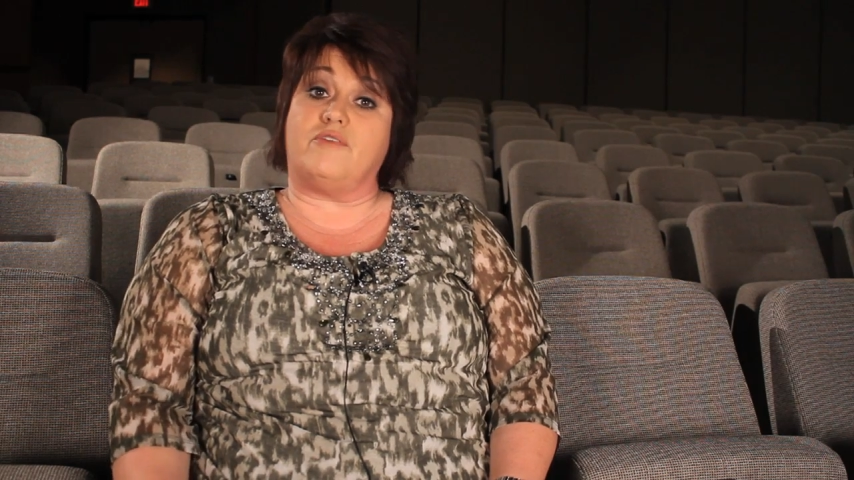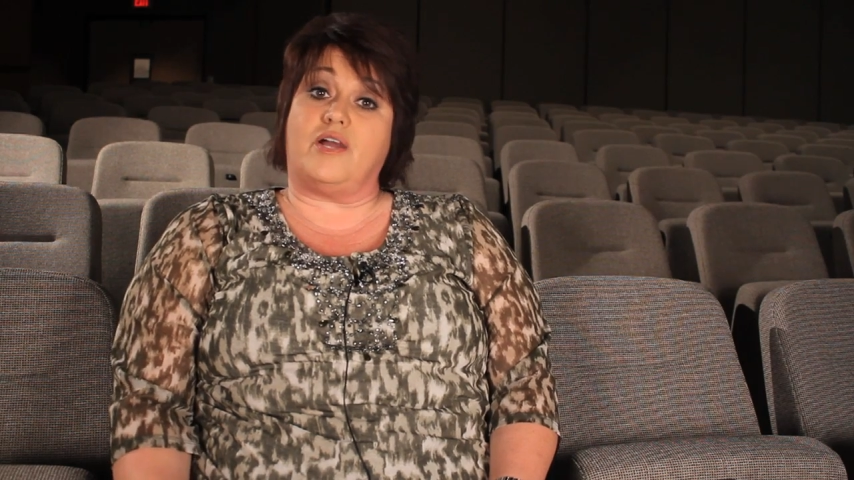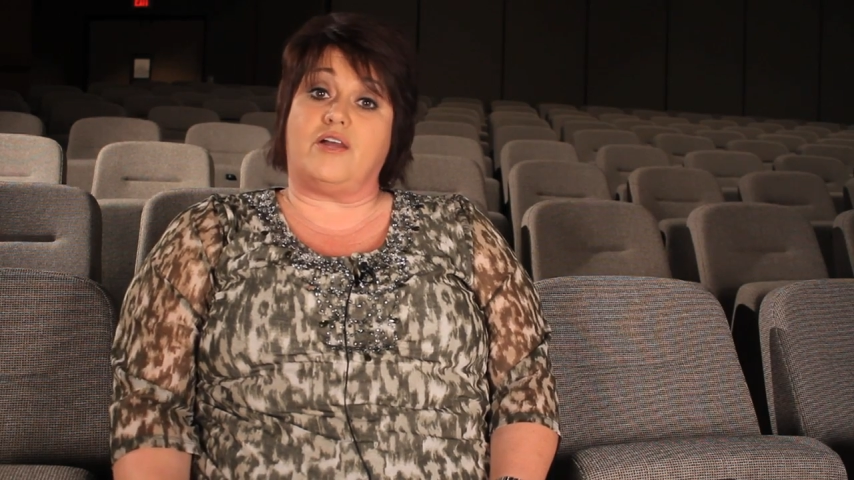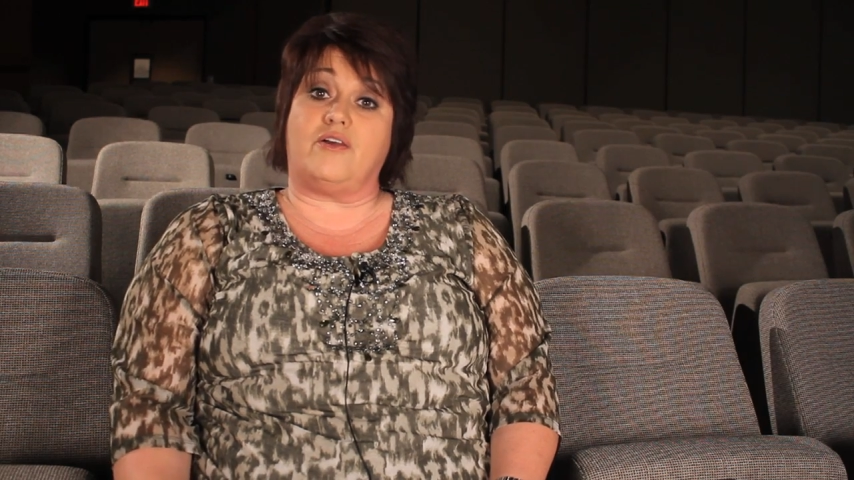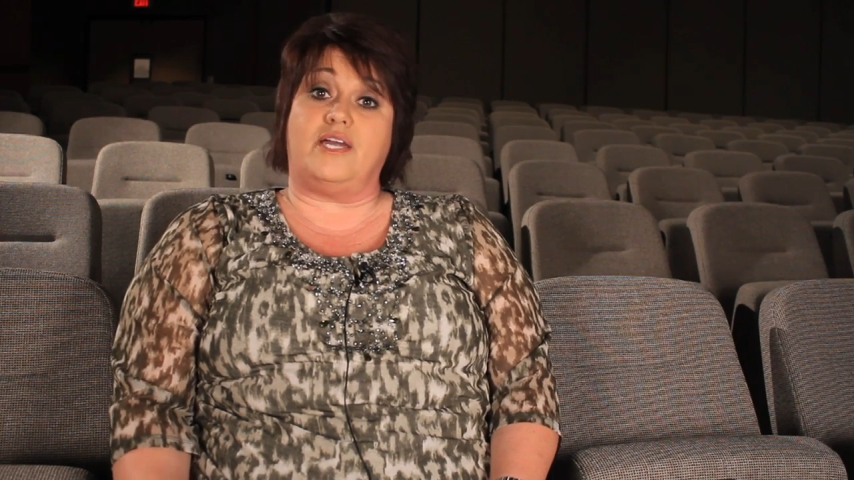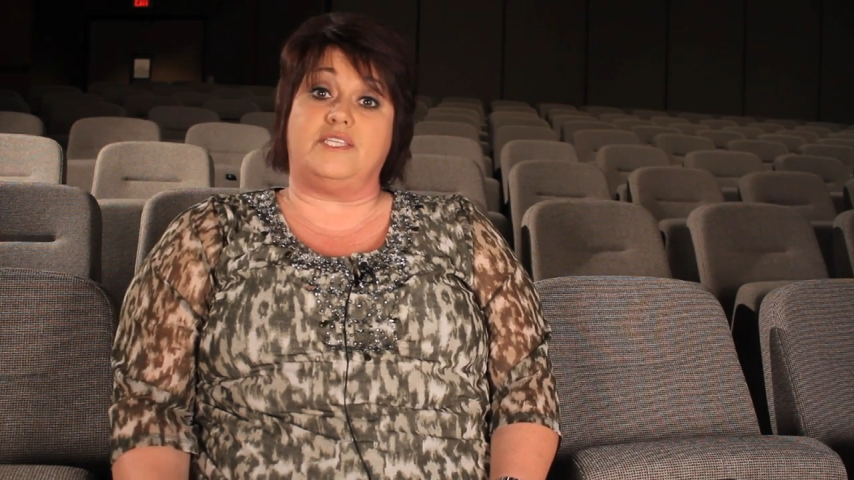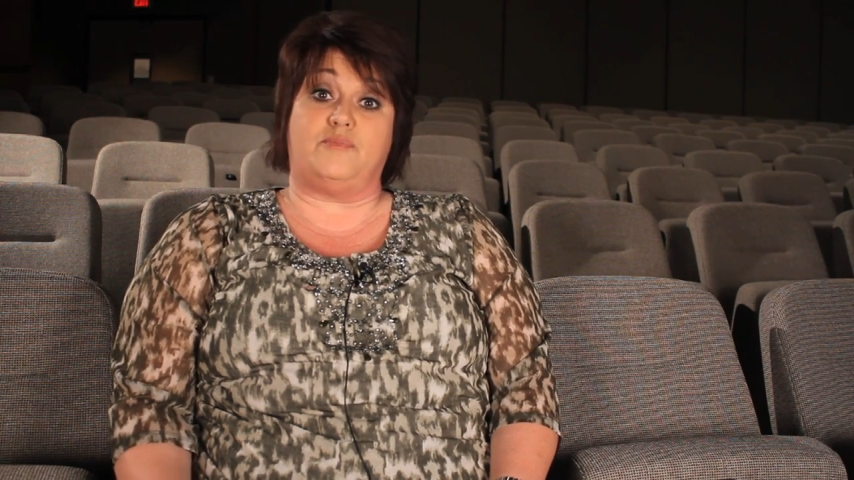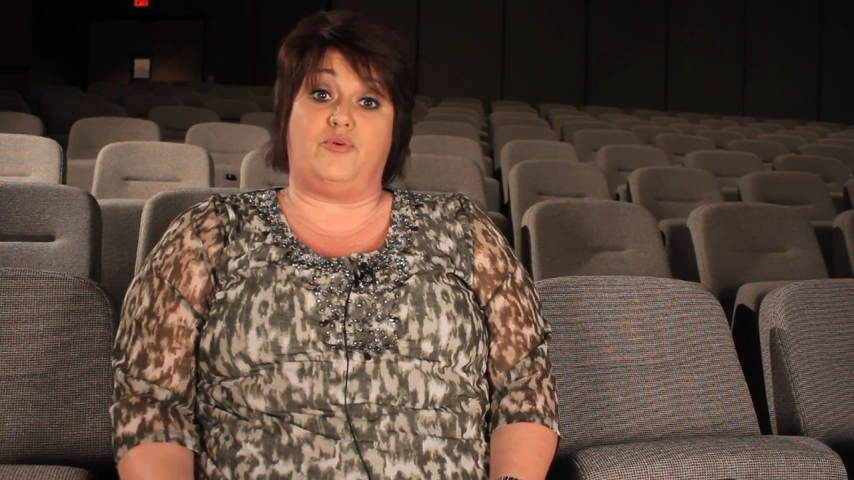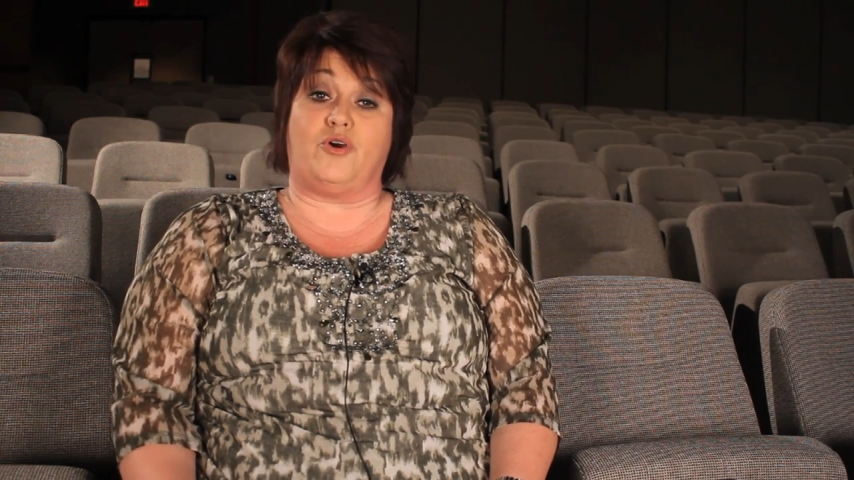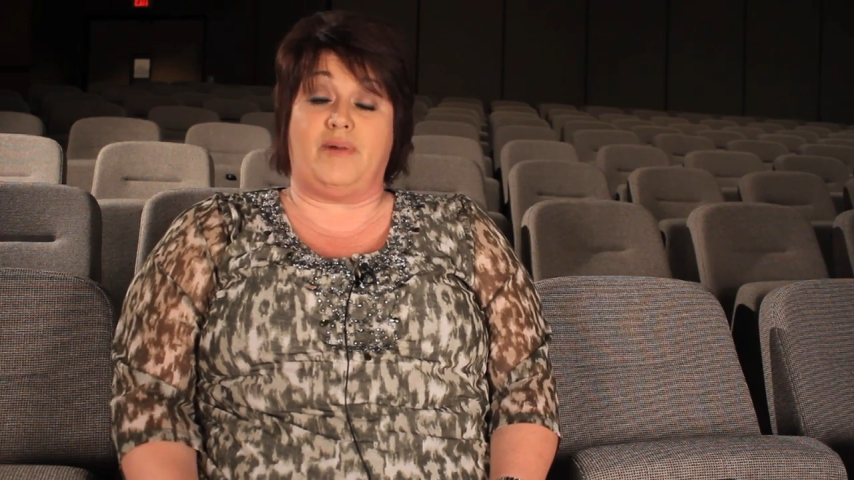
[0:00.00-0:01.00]
her and
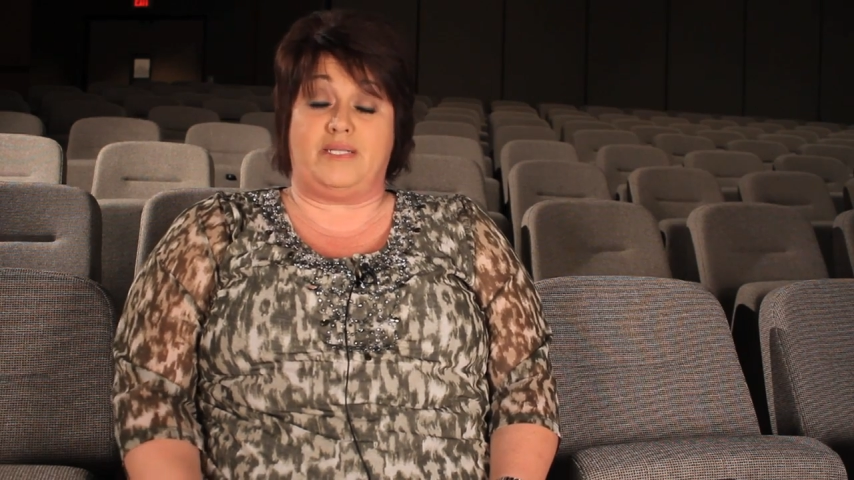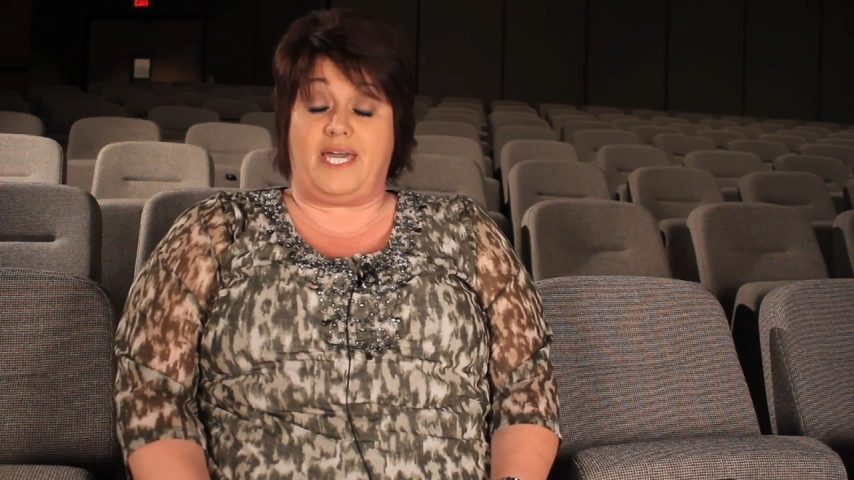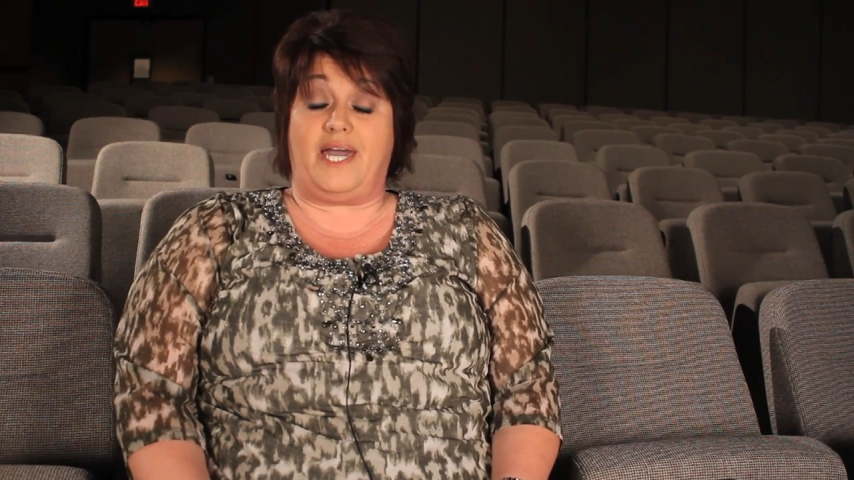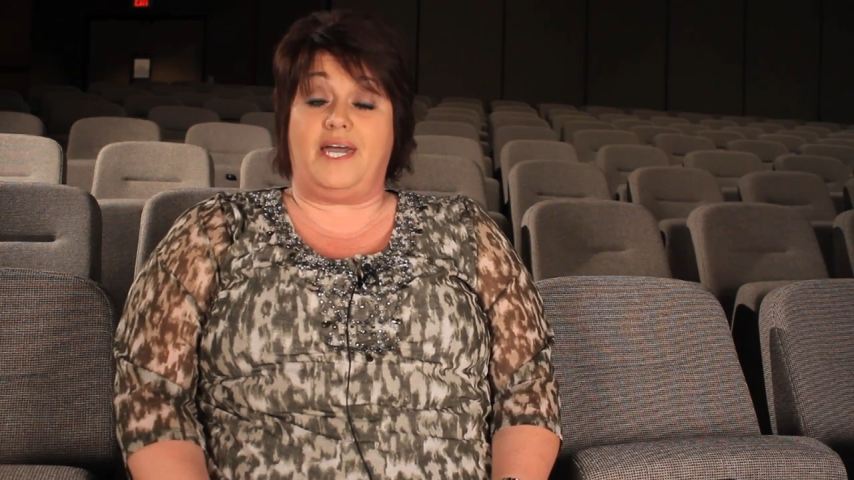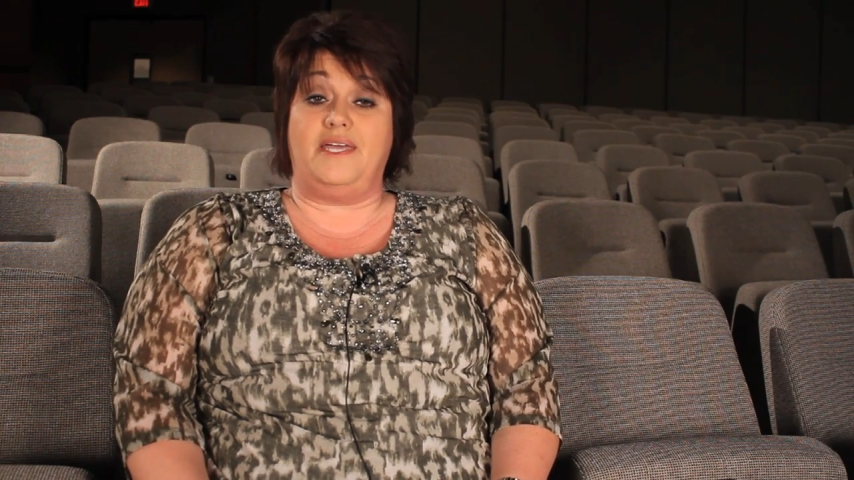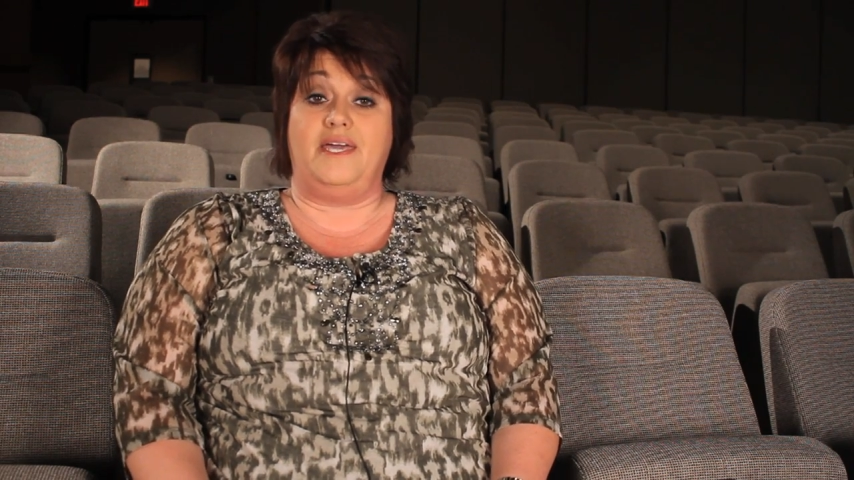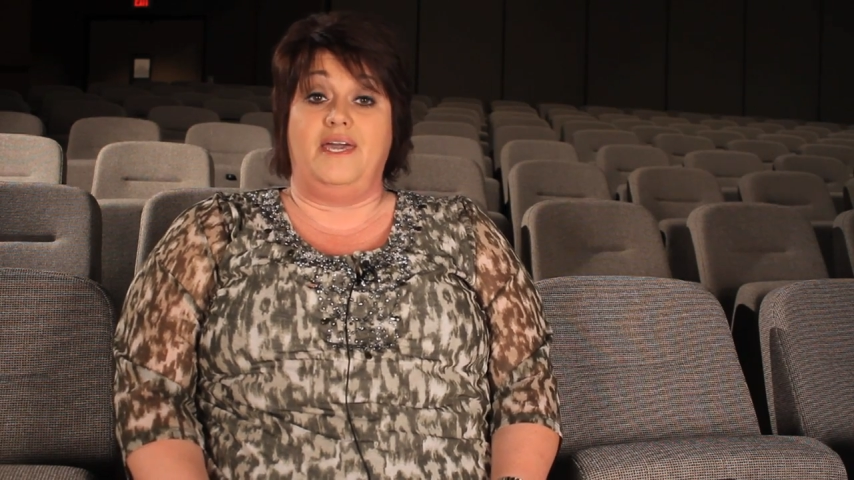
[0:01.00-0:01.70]
support my dad.